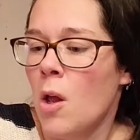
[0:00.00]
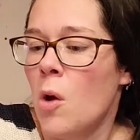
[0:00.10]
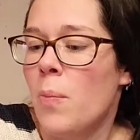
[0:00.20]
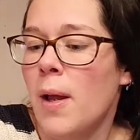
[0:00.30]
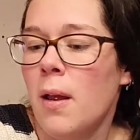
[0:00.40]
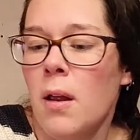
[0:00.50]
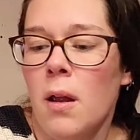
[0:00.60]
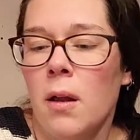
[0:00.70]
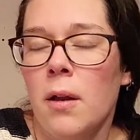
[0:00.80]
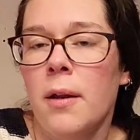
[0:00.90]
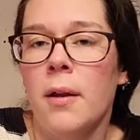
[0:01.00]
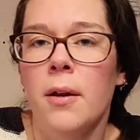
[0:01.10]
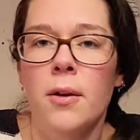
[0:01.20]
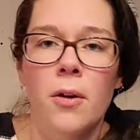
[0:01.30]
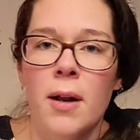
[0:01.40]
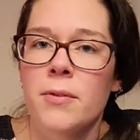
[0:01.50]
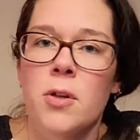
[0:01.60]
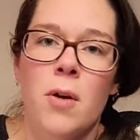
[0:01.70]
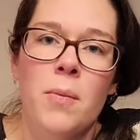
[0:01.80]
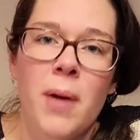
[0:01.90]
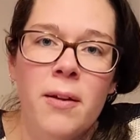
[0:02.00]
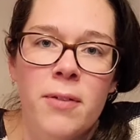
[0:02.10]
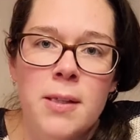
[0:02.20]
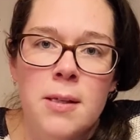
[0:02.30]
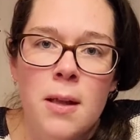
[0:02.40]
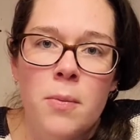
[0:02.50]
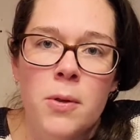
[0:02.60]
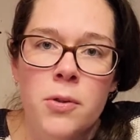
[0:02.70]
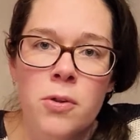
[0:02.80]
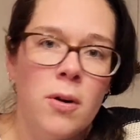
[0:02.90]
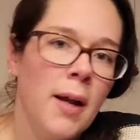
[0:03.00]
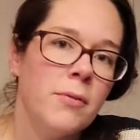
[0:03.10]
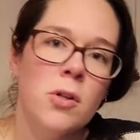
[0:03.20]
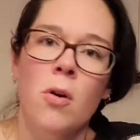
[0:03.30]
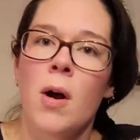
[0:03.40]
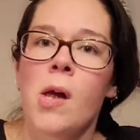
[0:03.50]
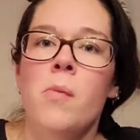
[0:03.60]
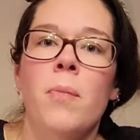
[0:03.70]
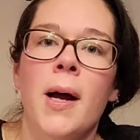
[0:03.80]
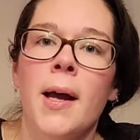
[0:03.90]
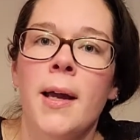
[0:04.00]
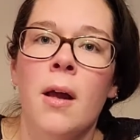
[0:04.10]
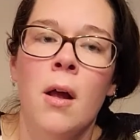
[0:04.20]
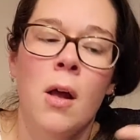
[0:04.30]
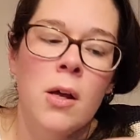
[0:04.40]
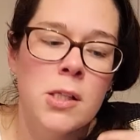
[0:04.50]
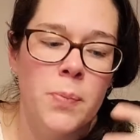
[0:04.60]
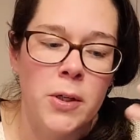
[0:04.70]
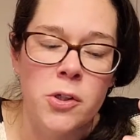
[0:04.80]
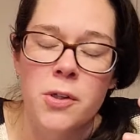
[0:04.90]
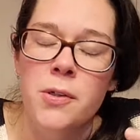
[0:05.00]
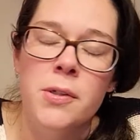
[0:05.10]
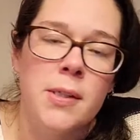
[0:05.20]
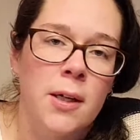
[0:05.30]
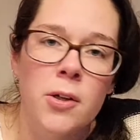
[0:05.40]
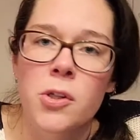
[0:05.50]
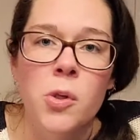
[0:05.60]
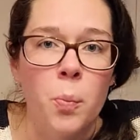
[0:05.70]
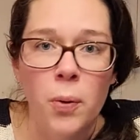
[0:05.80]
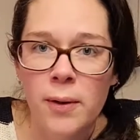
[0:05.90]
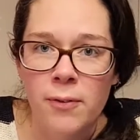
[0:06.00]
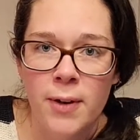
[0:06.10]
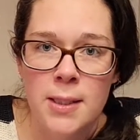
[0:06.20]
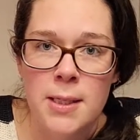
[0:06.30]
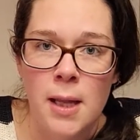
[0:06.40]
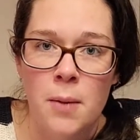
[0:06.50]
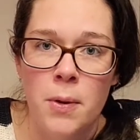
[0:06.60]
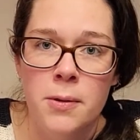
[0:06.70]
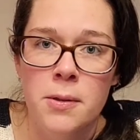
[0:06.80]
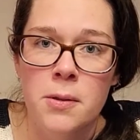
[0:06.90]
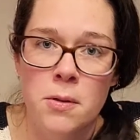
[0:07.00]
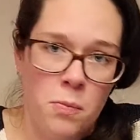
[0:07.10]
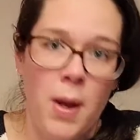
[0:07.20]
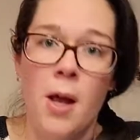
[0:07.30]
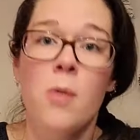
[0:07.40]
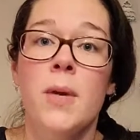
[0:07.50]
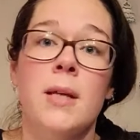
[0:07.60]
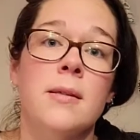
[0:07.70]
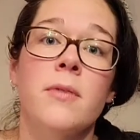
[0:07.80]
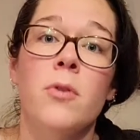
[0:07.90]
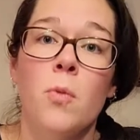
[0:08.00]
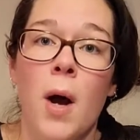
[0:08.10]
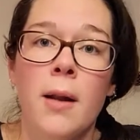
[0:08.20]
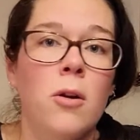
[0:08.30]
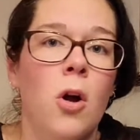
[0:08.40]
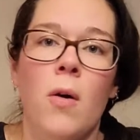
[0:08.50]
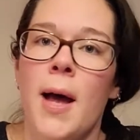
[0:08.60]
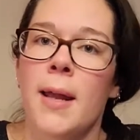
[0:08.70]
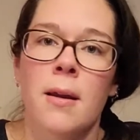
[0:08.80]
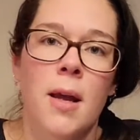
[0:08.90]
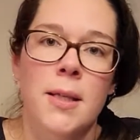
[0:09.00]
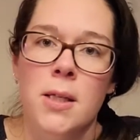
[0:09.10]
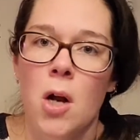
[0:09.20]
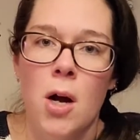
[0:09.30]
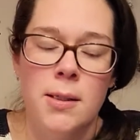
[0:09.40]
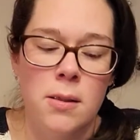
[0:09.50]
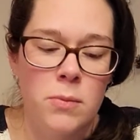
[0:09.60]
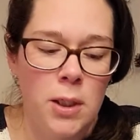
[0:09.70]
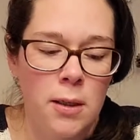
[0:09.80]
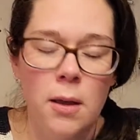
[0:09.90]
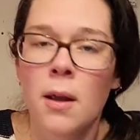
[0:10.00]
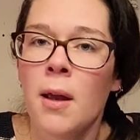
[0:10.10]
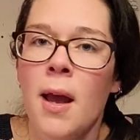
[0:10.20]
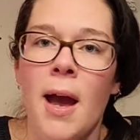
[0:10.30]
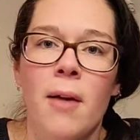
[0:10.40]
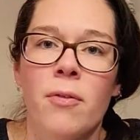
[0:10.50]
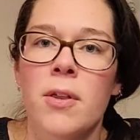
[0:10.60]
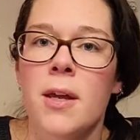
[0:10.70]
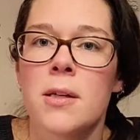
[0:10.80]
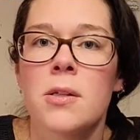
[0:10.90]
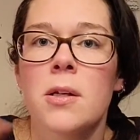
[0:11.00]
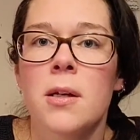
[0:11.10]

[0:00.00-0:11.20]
But you don't have to go out and buy fancy labels. You don't have to go out and buy special stickers to print fancy labels. By all means, if you want, go ahead. It's an awesome look. Everything's